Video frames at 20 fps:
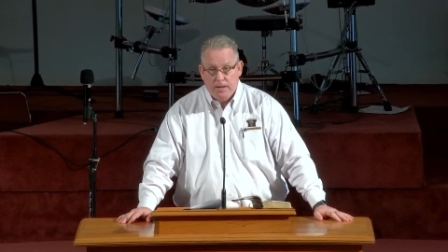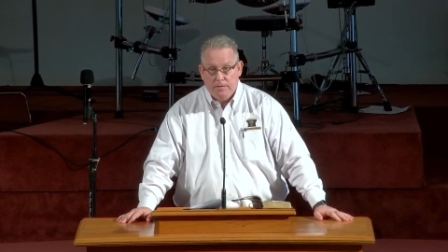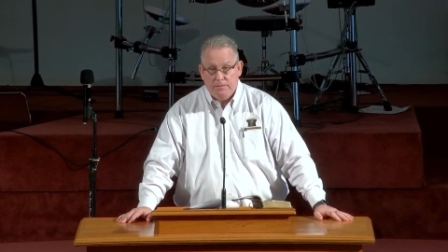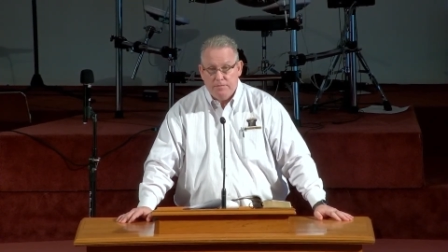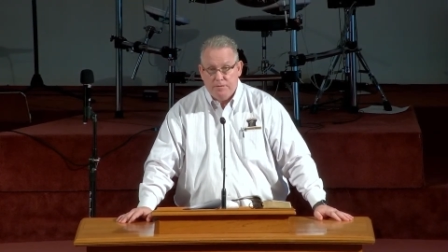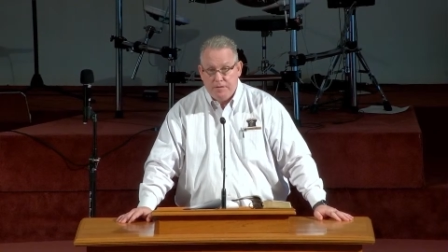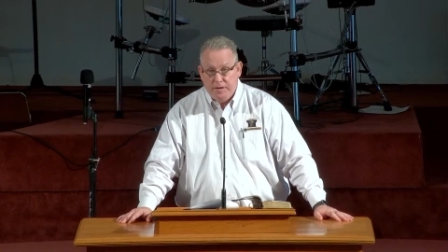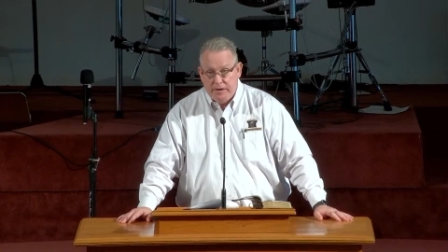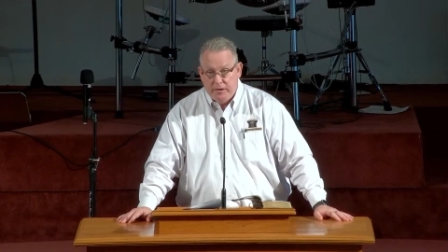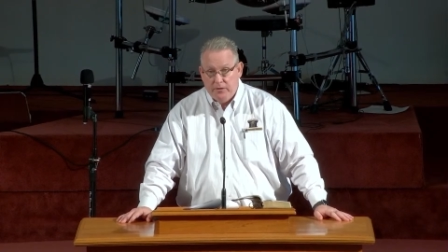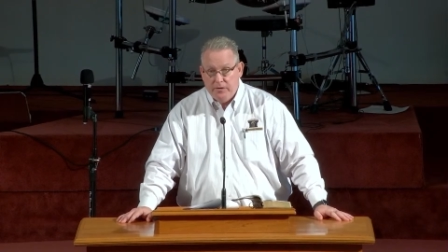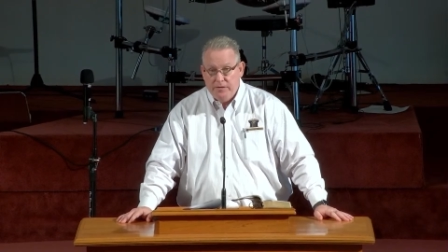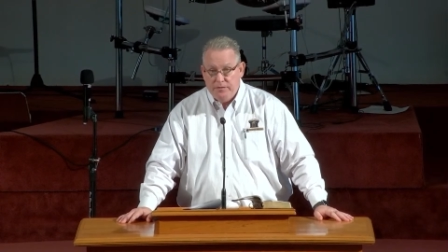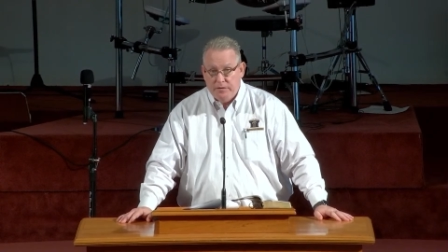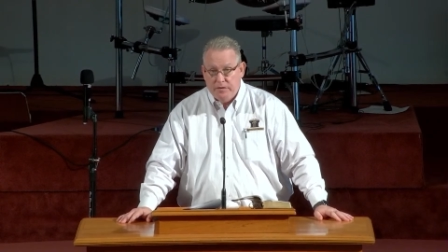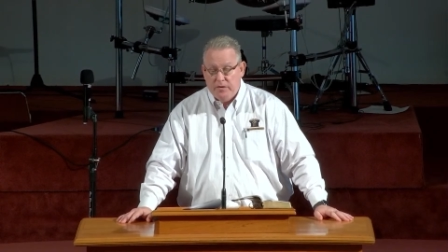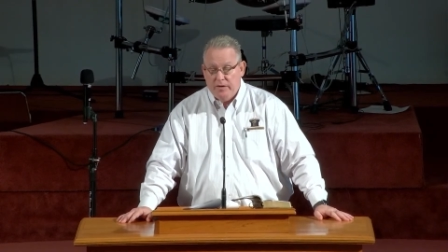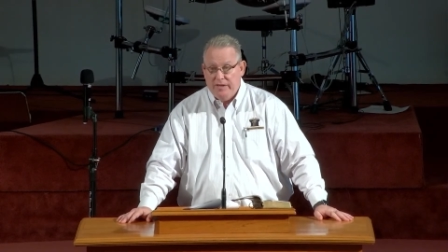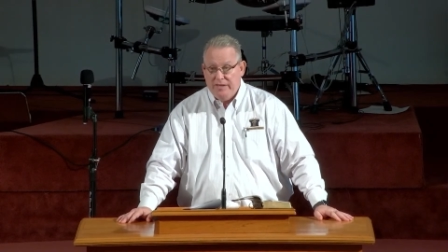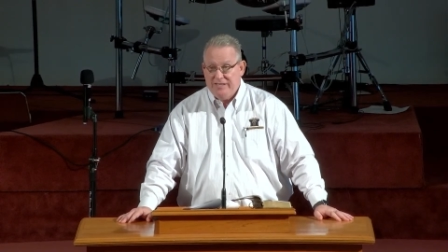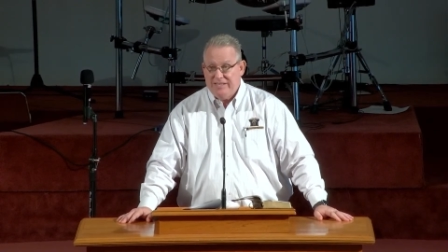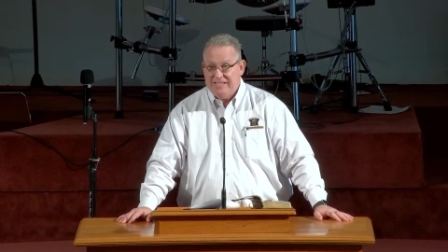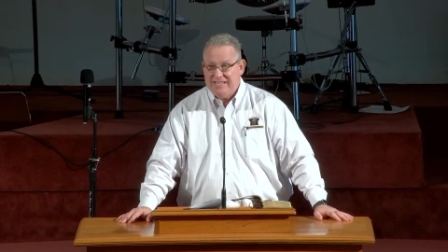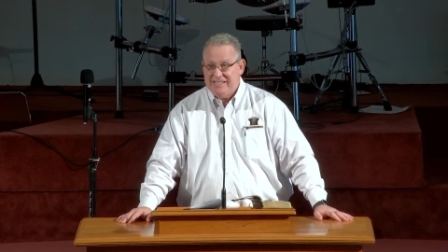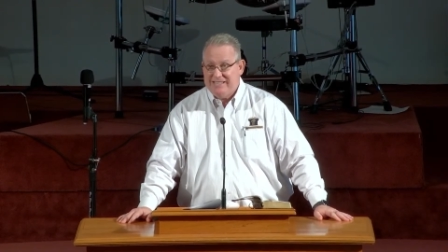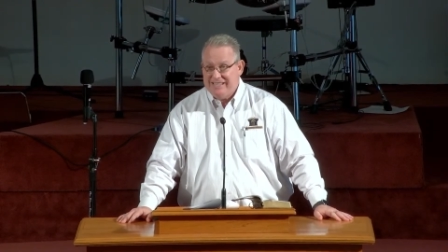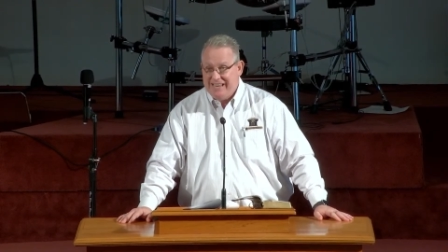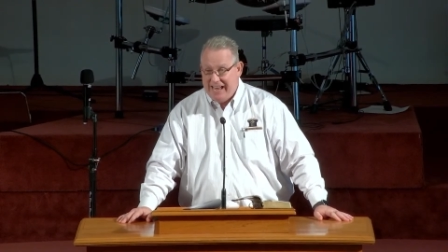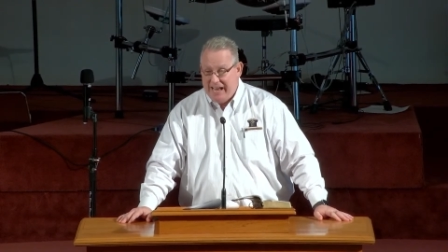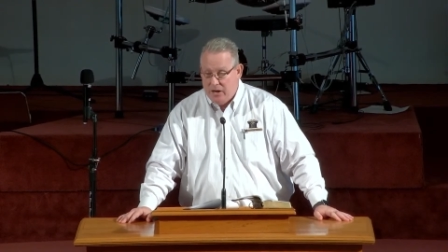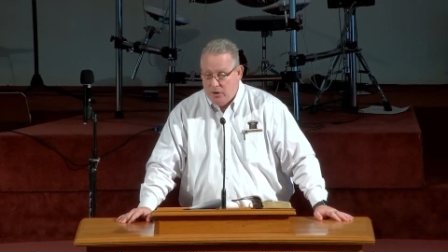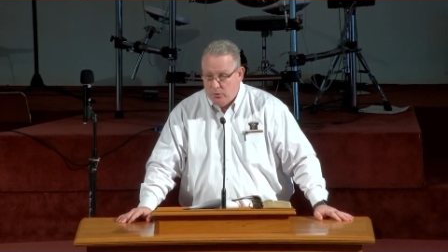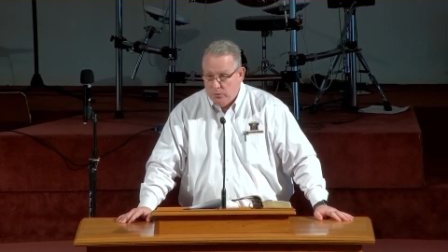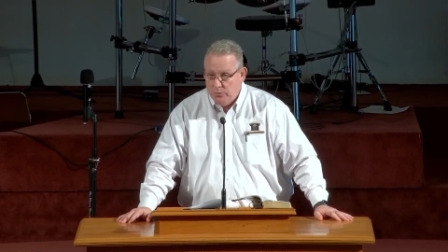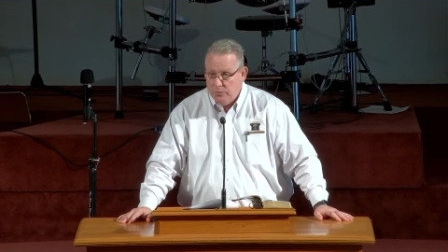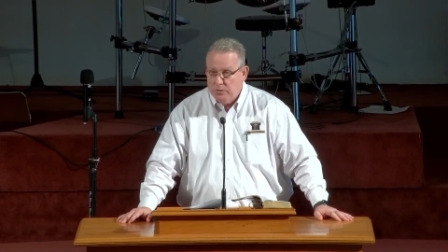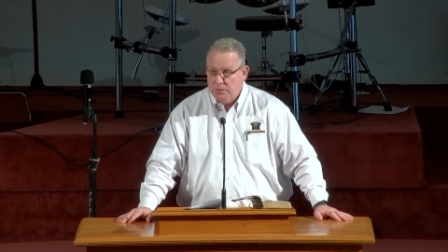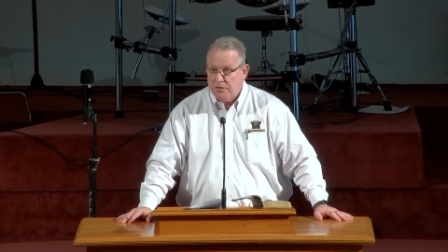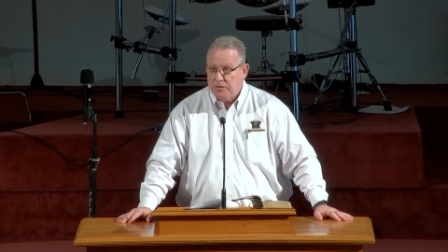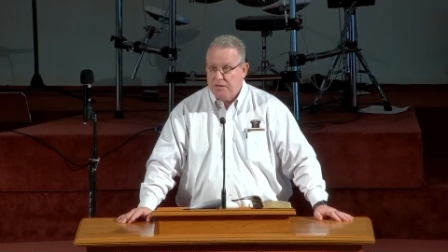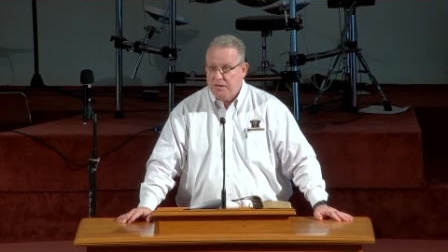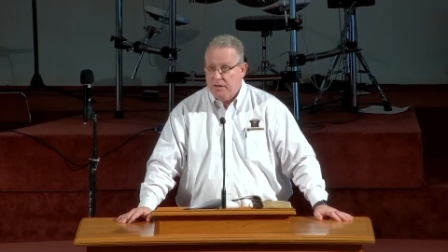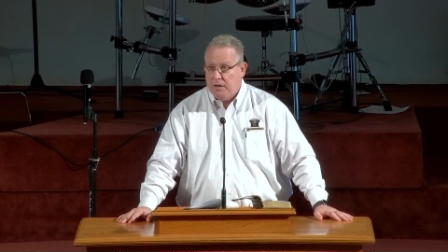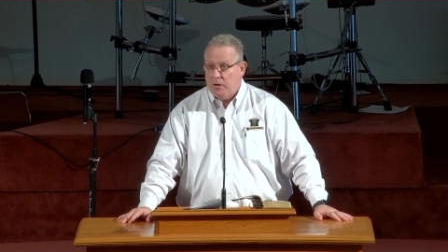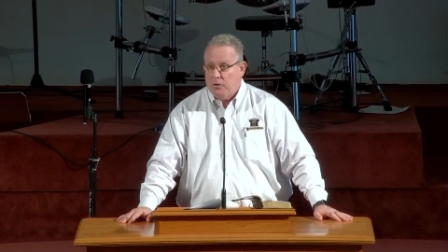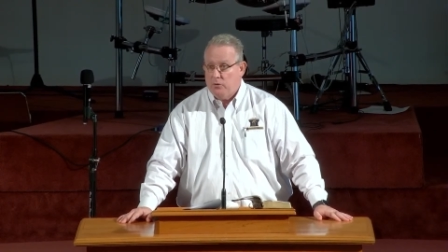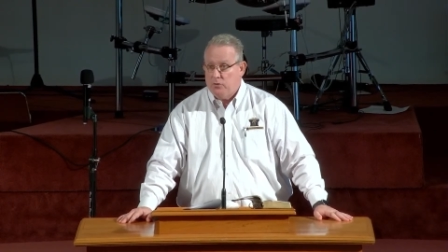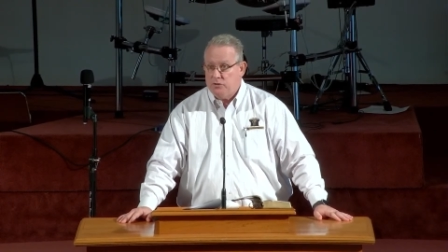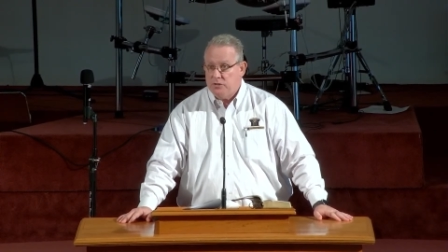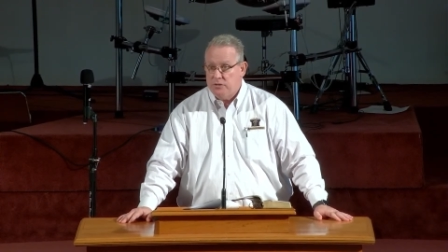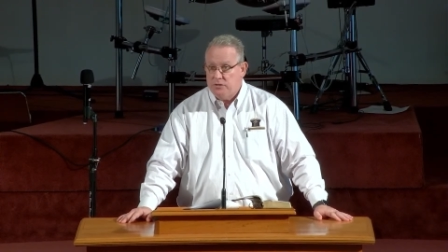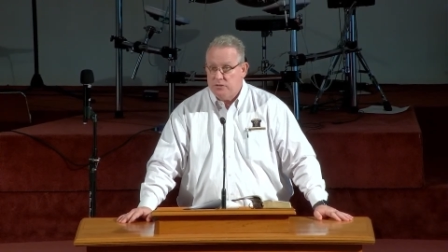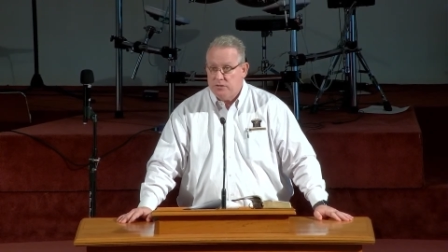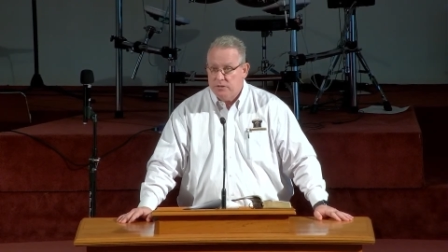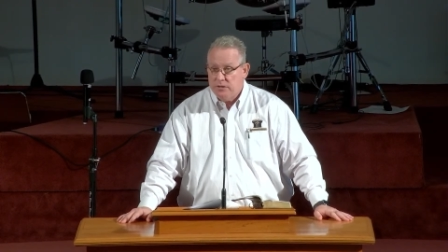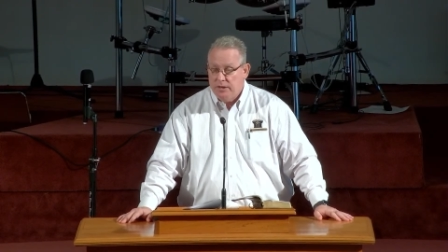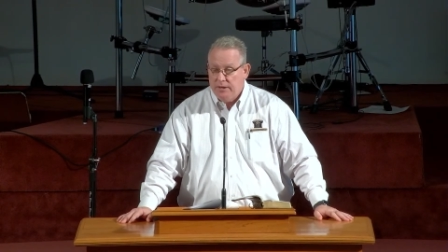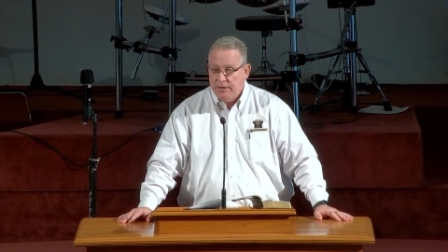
very, very sound theologians